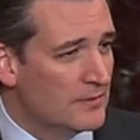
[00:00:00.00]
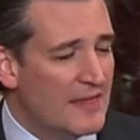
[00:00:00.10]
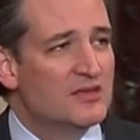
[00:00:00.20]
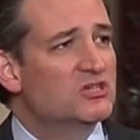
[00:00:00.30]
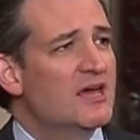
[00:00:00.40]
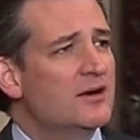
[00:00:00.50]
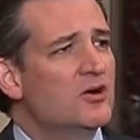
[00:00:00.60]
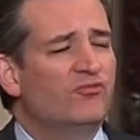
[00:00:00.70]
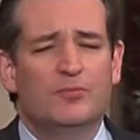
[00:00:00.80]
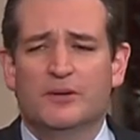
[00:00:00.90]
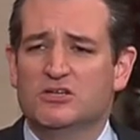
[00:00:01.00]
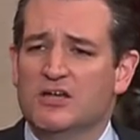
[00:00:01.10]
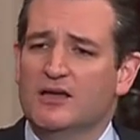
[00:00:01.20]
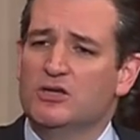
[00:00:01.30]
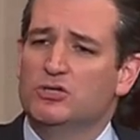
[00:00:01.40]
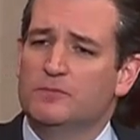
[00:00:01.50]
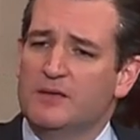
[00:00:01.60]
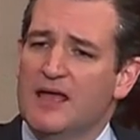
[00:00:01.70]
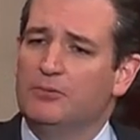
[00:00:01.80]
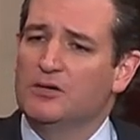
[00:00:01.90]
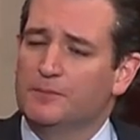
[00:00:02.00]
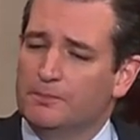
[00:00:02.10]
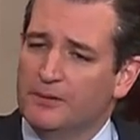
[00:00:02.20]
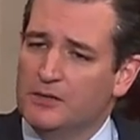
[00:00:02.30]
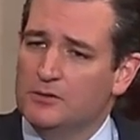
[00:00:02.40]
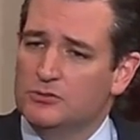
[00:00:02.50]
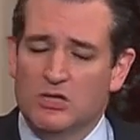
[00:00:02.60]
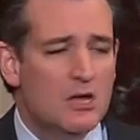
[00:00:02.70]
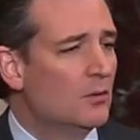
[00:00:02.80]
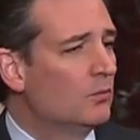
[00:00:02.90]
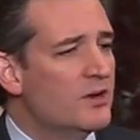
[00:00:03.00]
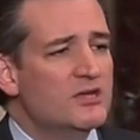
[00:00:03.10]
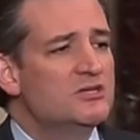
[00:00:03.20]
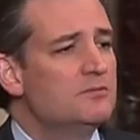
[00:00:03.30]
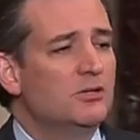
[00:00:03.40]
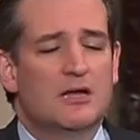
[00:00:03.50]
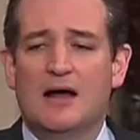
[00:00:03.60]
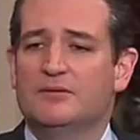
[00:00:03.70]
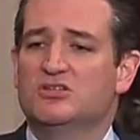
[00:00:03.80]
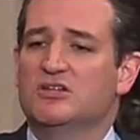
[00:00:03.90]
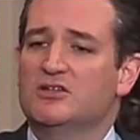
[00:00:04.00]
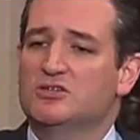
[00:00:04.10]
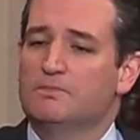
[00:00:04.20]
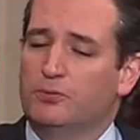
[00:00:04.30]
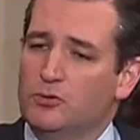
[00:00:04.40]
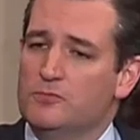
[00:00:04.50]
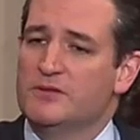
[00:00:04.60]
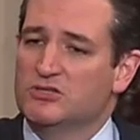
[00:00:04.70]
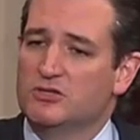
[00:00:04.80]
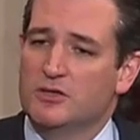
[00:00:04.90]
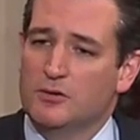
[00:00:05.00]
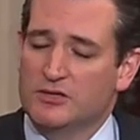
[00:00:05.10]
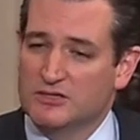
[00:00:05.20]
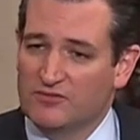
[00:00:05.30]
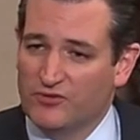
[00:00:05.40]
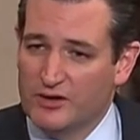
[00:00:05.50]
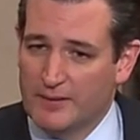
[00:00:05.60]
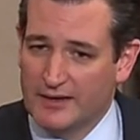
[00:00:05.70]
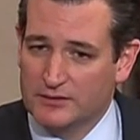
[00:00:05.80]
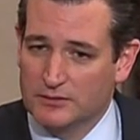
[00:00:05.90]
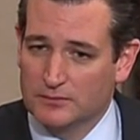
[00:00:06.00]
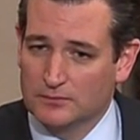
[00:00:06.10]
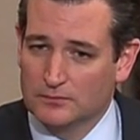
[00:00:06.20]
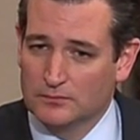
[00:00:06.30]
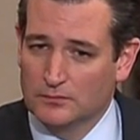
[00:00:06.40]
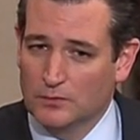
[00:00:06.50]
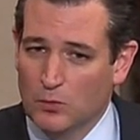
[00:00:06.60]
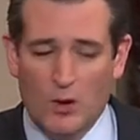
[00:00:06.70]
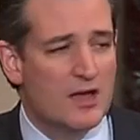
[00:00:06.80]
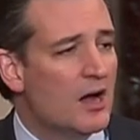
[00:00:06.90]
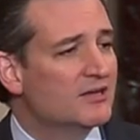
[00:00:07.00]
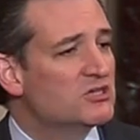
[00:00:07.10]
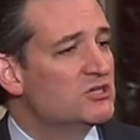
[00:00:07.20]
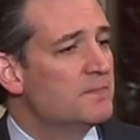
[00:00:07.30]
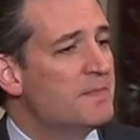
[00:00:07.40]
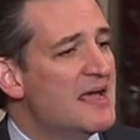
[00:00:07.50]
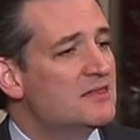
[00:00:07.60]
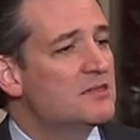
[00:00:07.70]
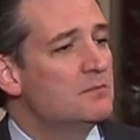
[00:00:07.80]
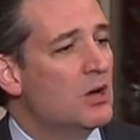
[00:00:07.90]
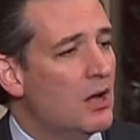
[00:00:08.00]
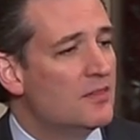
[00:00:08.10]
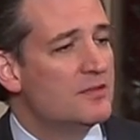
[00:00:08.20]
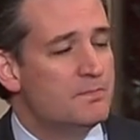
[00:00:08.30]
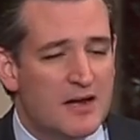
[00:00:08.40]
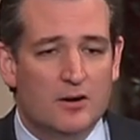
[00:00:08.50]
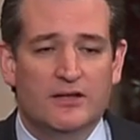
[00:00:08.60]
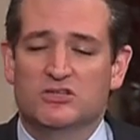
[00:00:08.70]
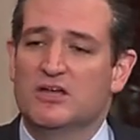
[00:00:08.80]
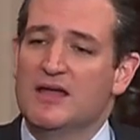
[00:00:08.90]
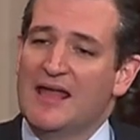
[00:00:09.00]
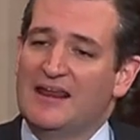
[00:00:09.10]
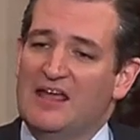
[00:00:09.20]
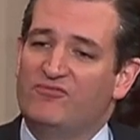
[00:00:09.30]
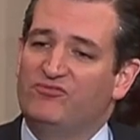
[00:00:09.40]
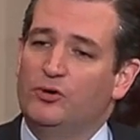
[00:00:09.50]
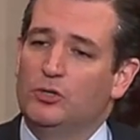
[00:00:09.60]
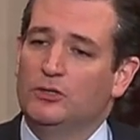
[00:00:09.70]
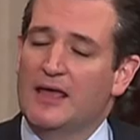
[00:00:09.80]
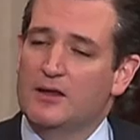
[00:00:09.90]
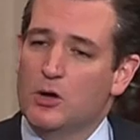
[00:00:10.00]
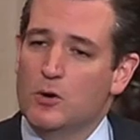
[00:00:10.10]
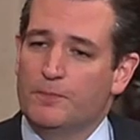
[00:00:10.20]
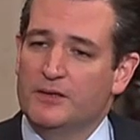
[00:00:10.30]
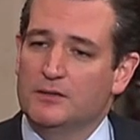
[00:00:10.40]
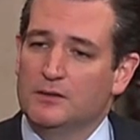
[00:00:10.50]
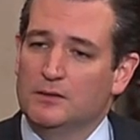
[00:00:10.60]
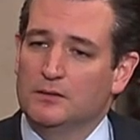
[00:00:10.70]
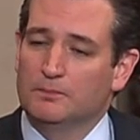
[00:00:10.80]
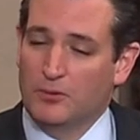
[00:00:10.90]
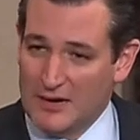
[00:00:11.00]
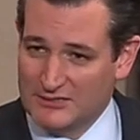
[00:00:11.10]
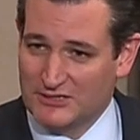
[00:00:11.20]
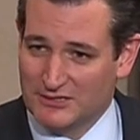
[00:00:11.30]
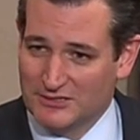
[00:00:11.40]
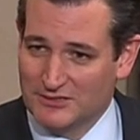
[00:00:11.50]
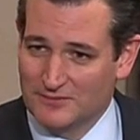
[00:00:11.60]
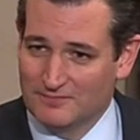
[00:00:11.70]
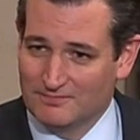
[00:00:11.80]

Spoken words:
and the senator from Kentucky should be able to propose reasonable common sense improvements to the USA Freedom Act. We ought to debate them on the merits in a full and open process.